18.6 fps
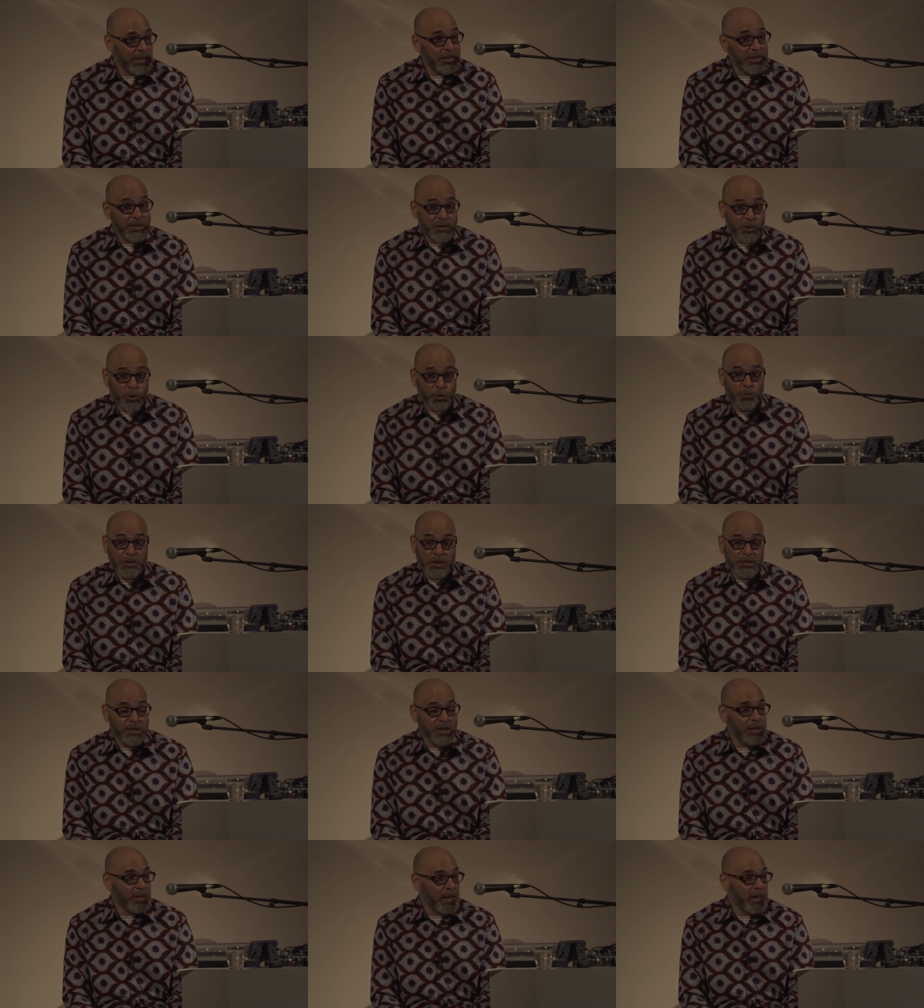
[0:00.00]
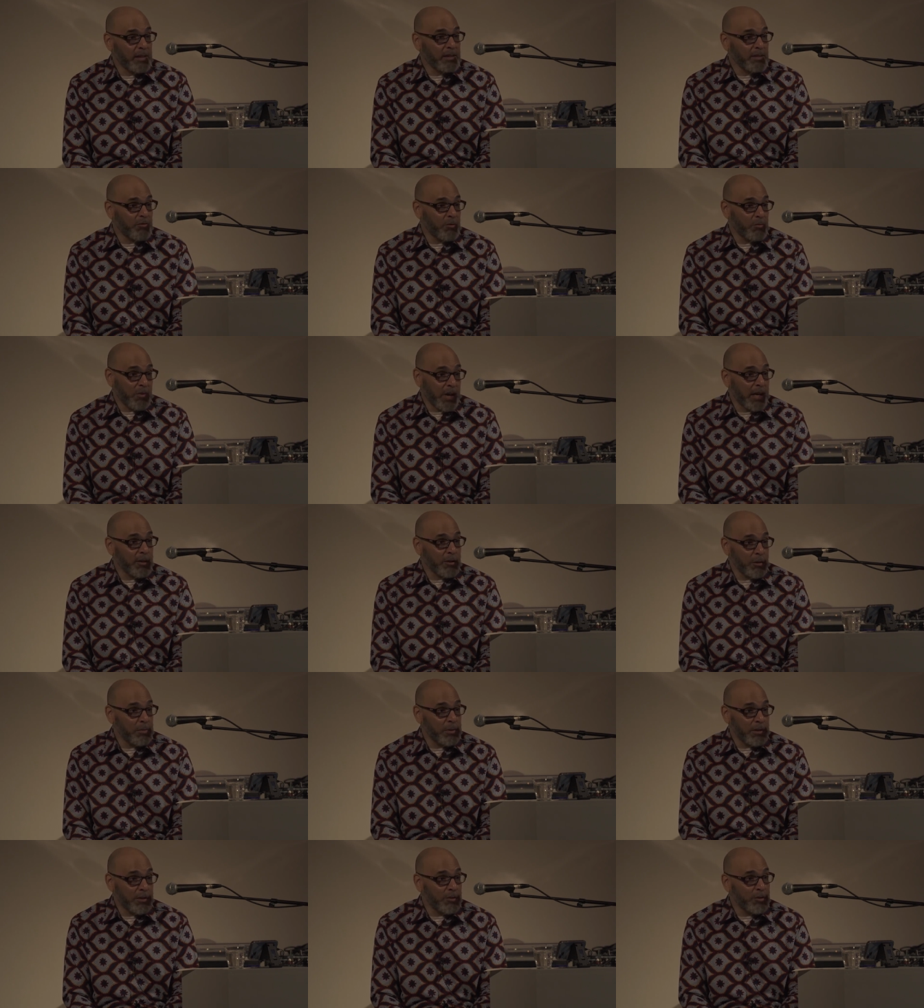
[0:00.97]
and just too disconnected from
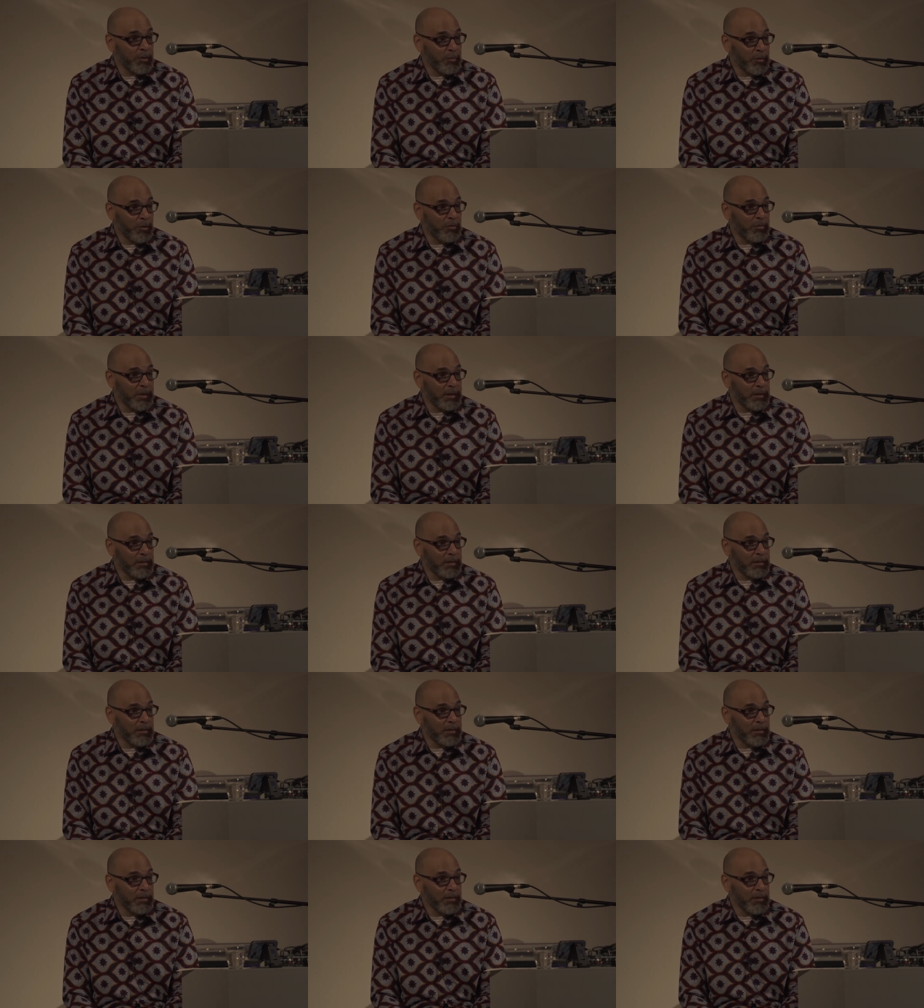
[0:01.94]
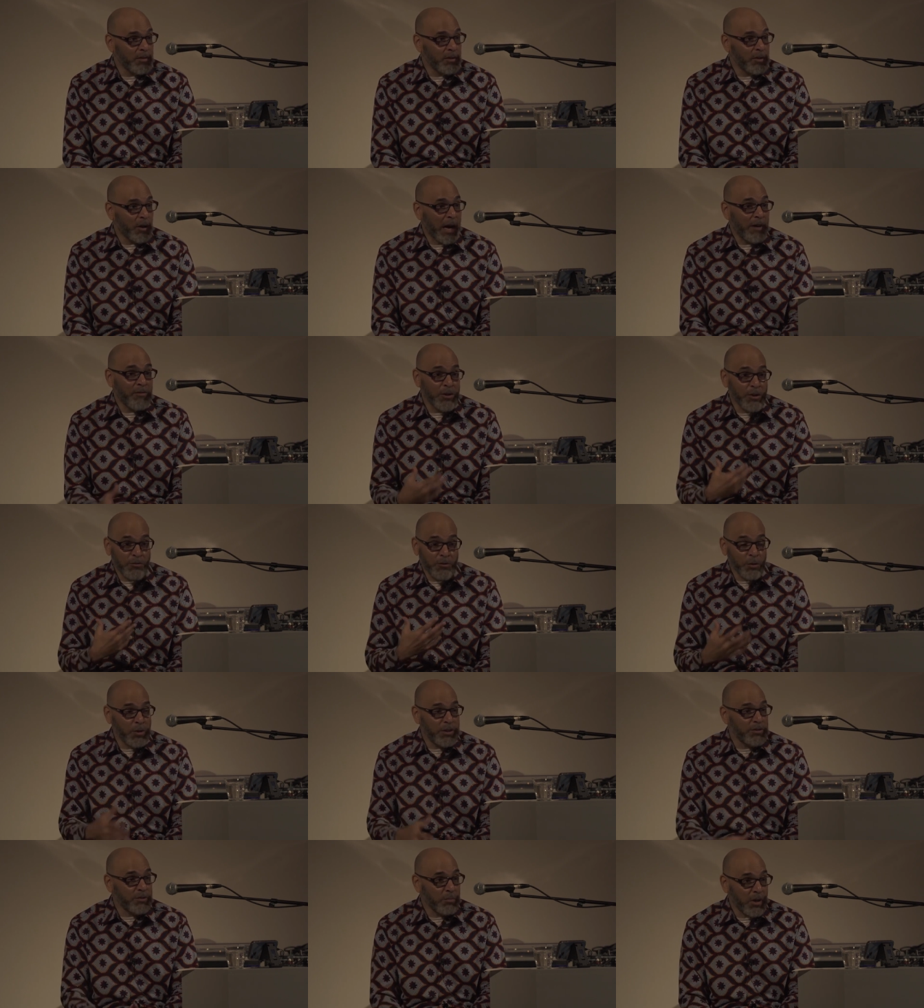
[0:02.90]
radical political movements. You know, I've
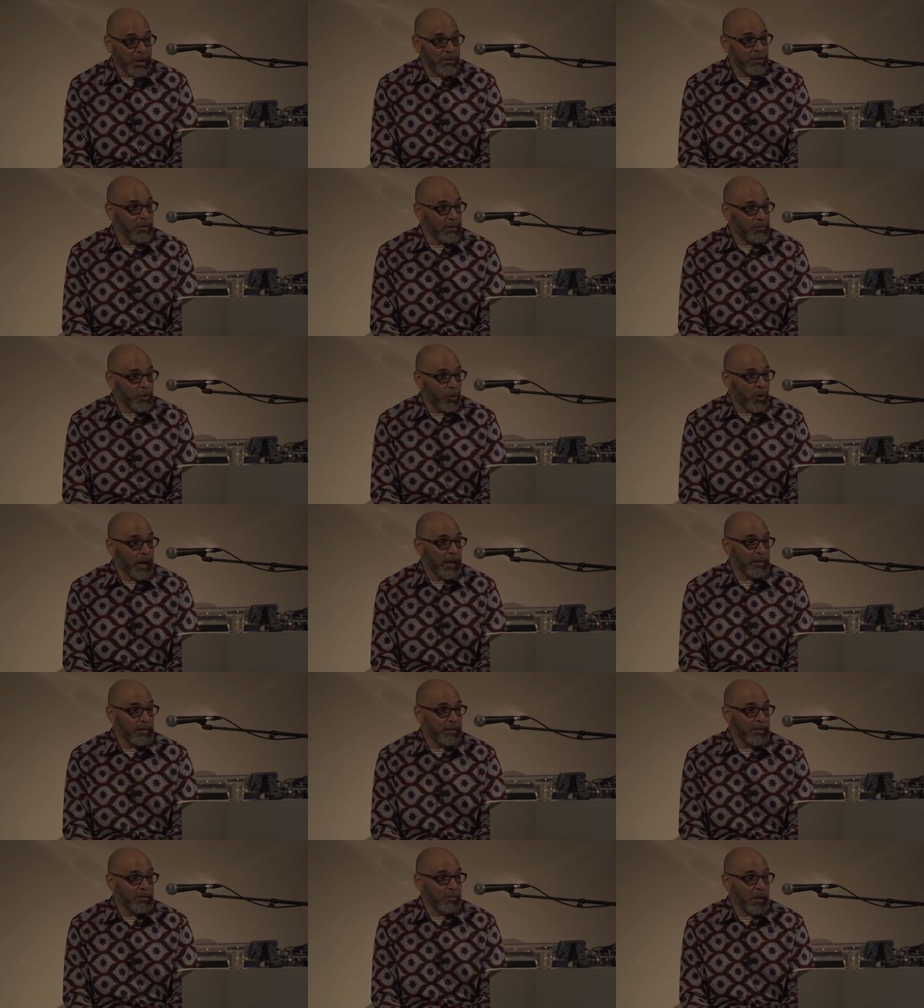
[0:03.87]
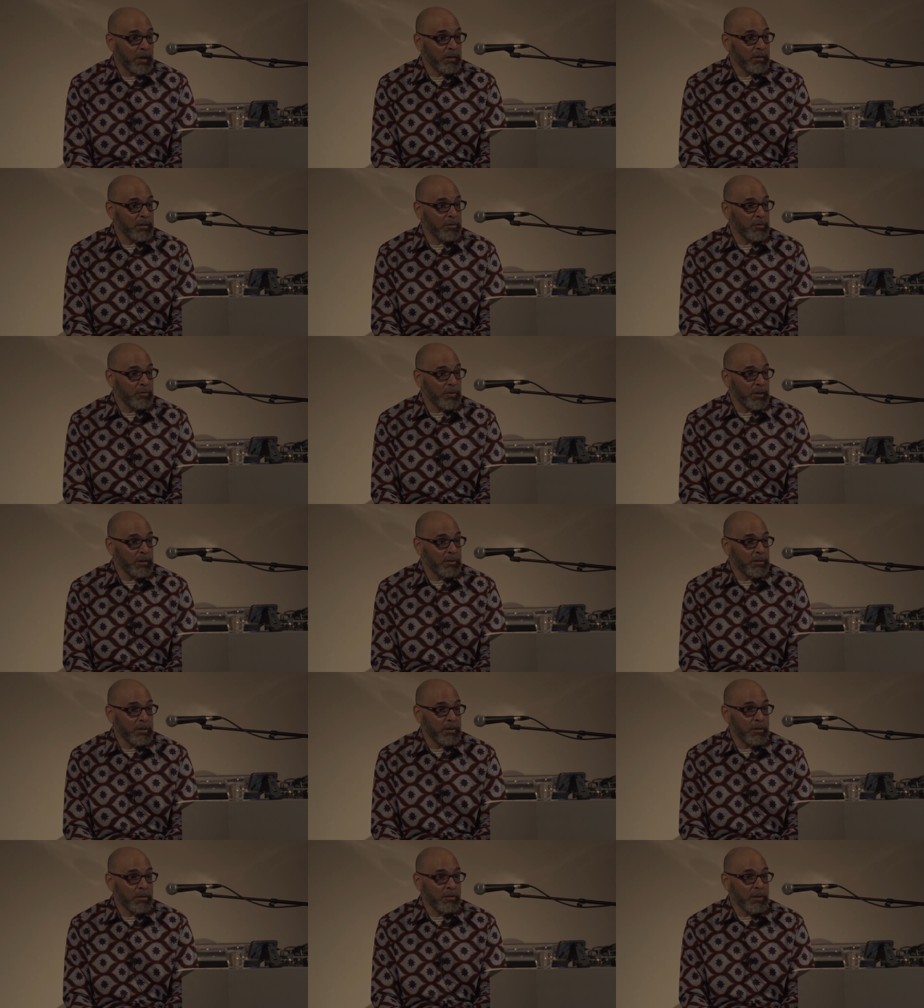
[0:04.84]
interviewed his mother twice. His mother,
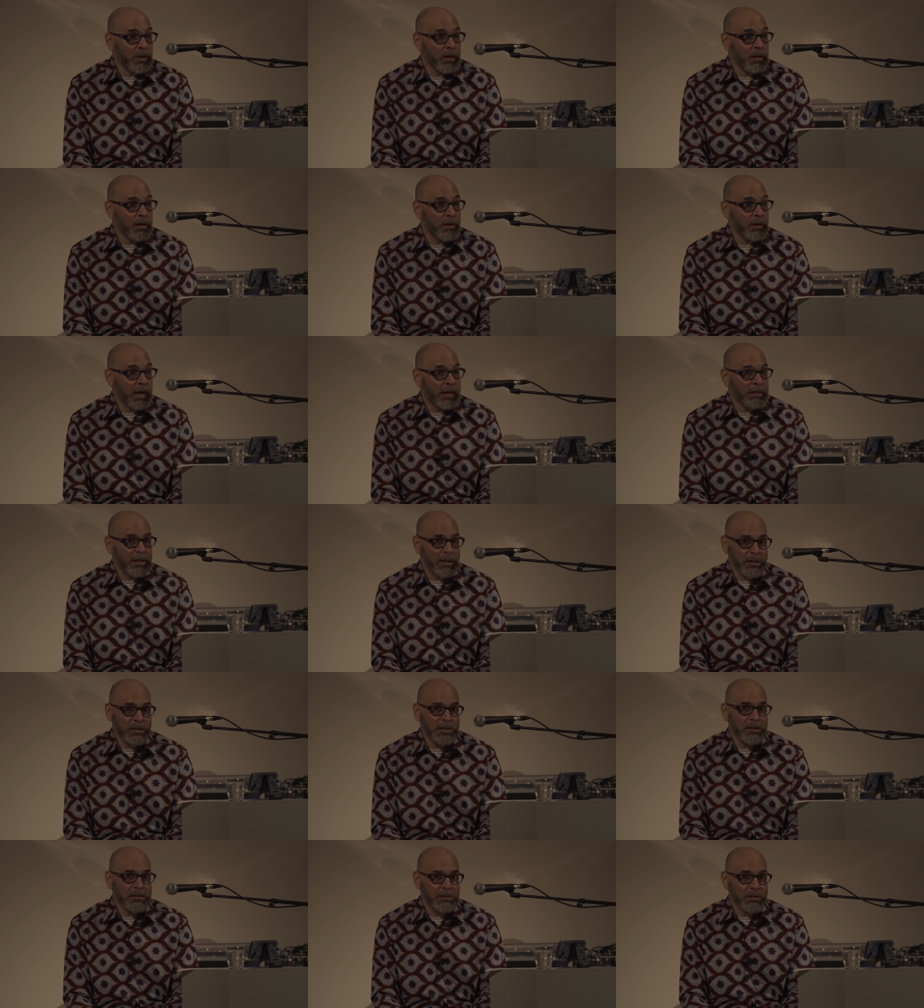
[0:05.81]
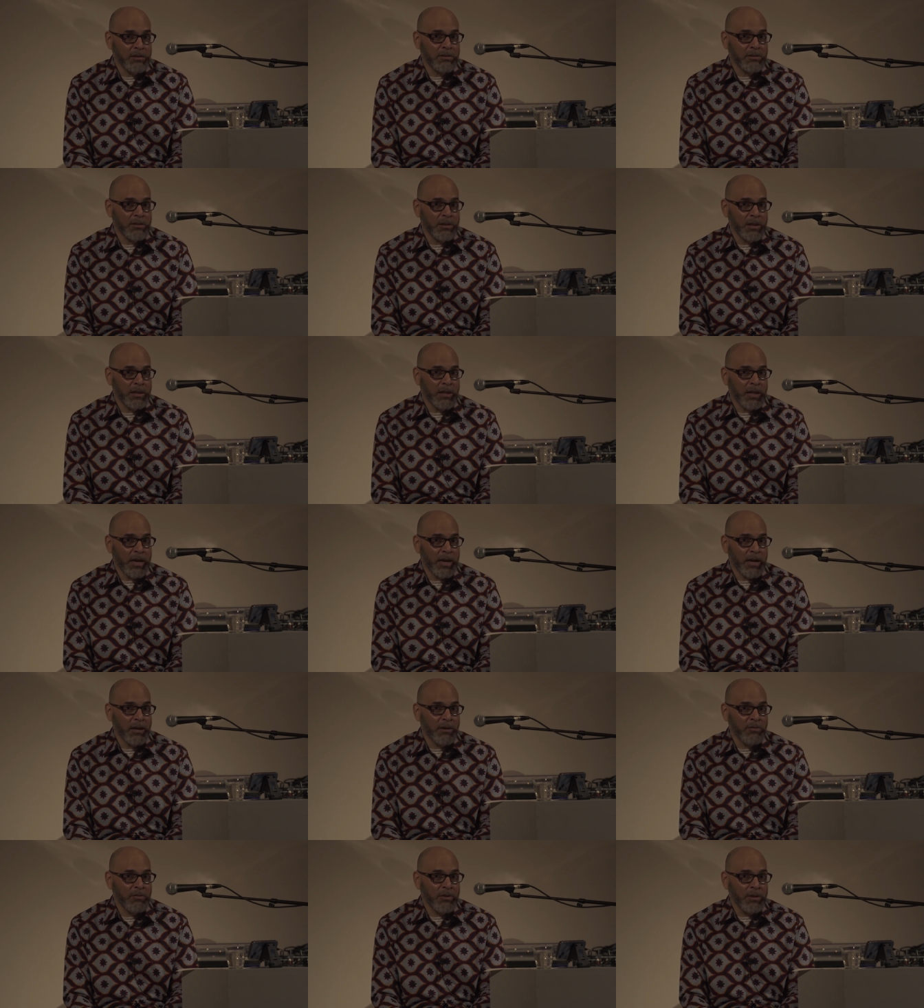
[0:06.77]
uh, I think she's still
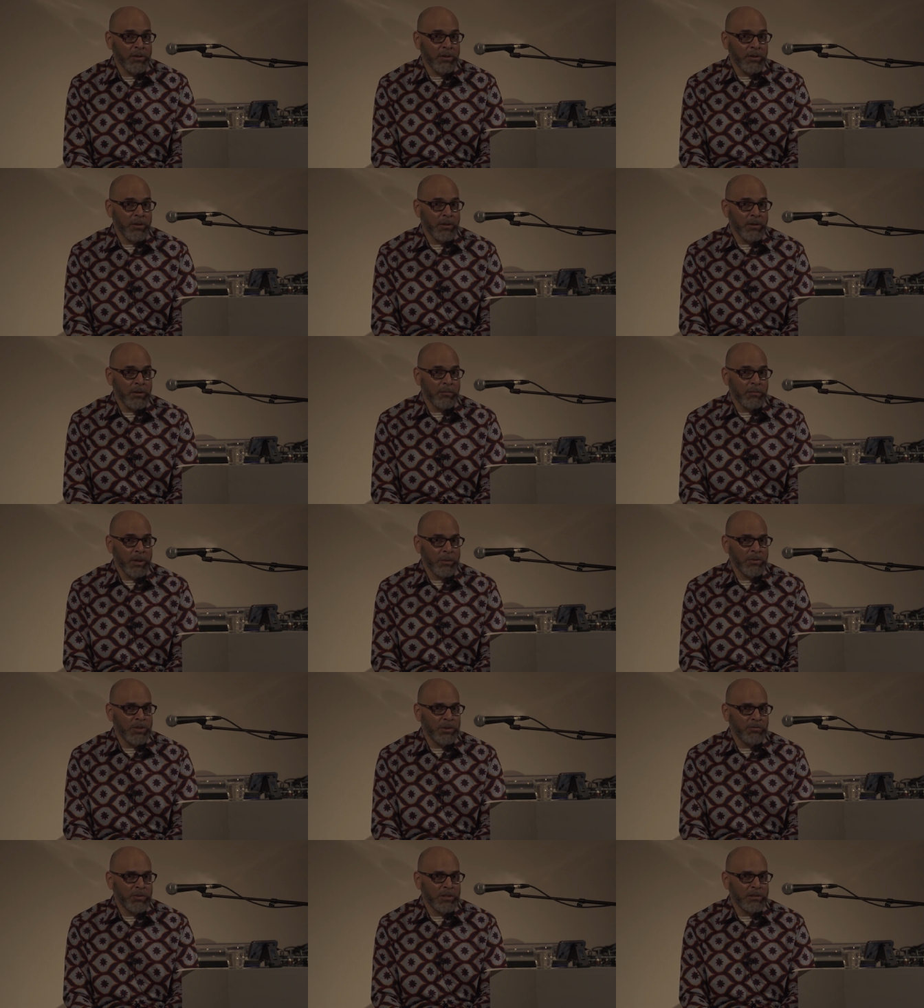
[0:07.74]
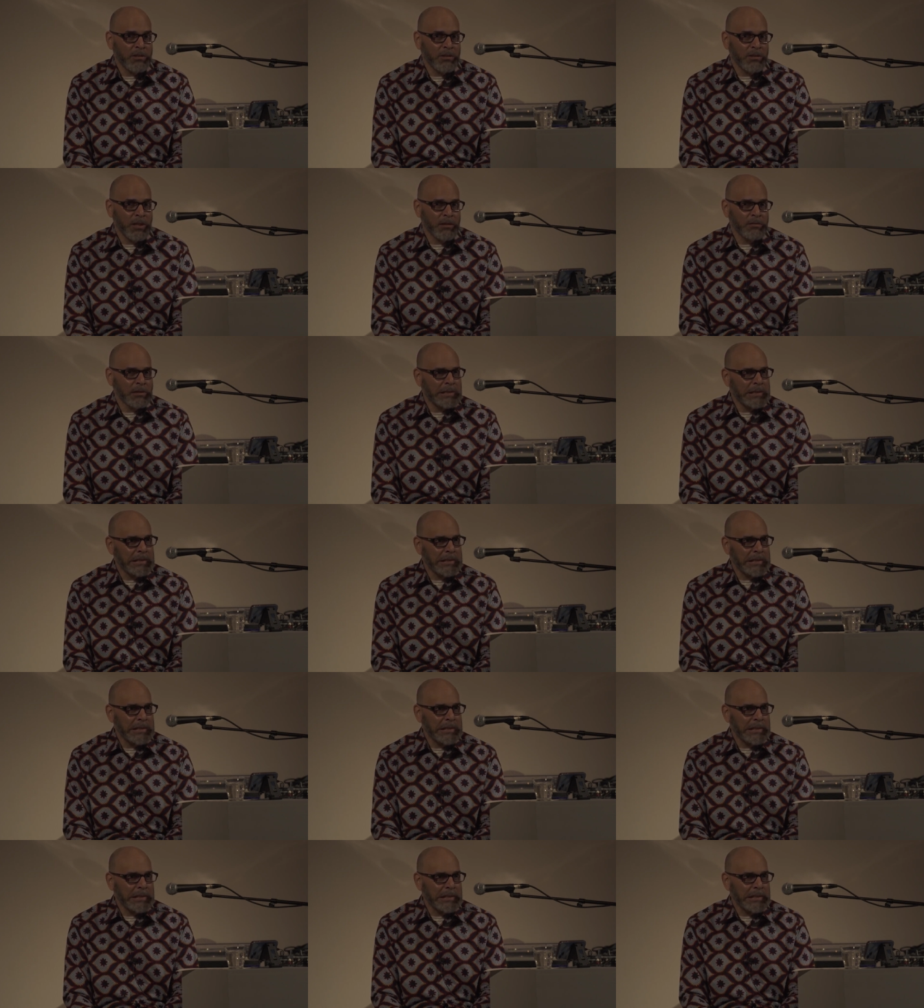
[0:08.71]
alive. Maybe she recently,
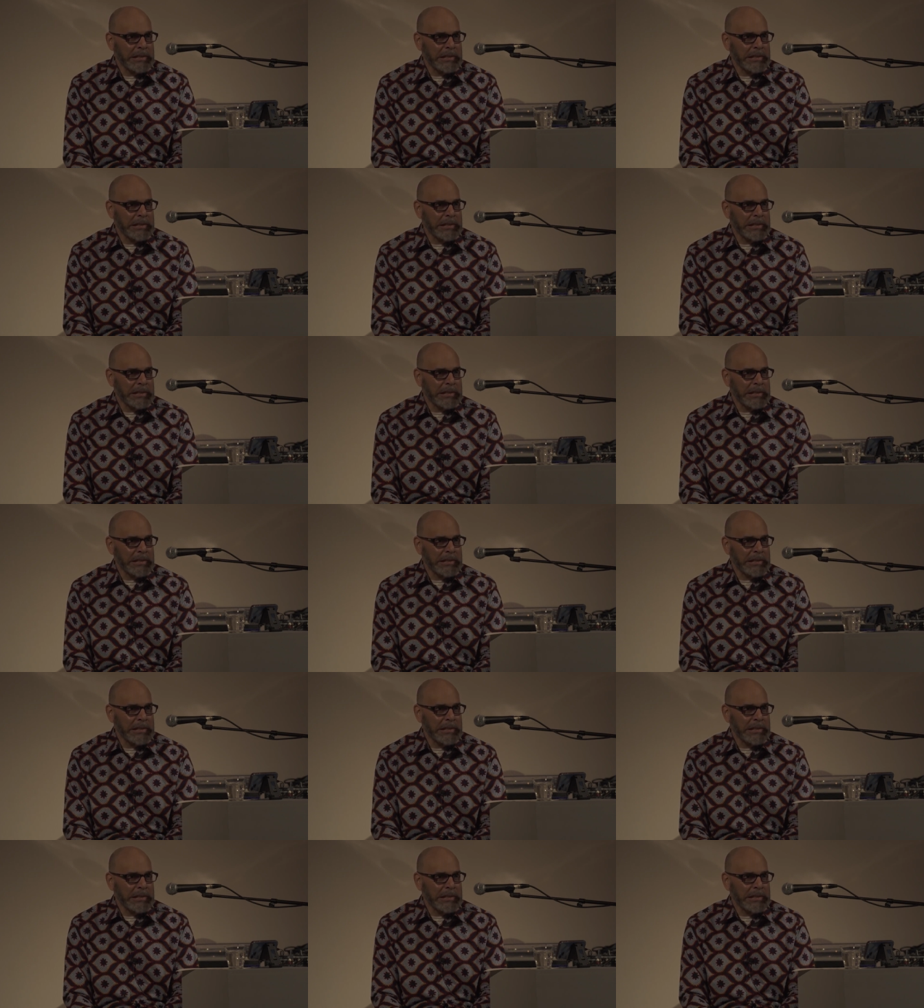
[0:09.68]
ooh.